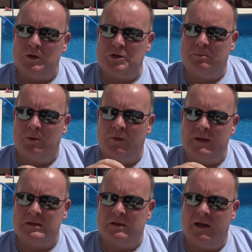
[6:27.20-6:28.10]
which you put
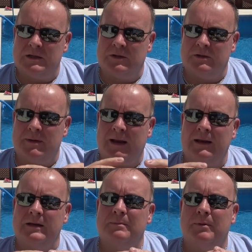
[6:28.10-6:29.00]
these lines on the
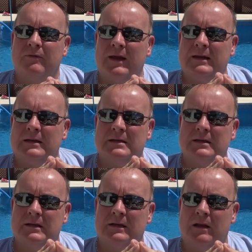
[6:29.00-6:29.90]
mullion to prevent
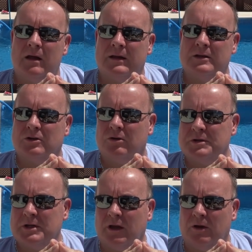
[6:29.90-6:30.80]
lines
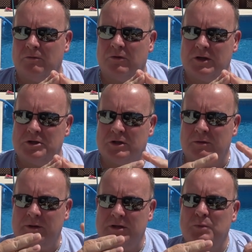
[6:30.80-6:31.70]
crossing over each
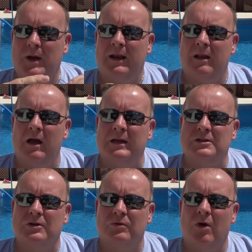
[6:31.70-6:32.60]
other, because where
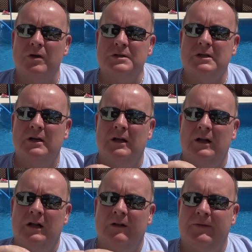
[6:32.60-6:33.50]
lines cross,
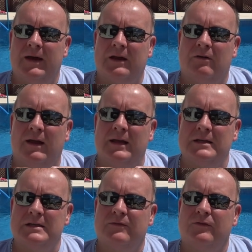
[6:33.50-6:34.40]
that
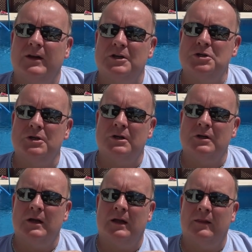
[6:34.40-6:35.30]
creates
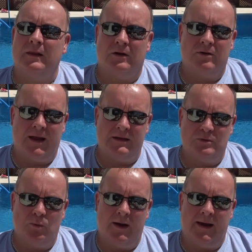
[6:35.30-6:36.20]
friction and it
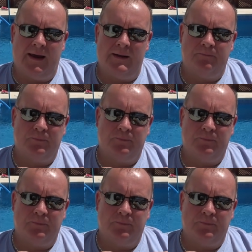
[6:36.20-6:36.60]
creates wear.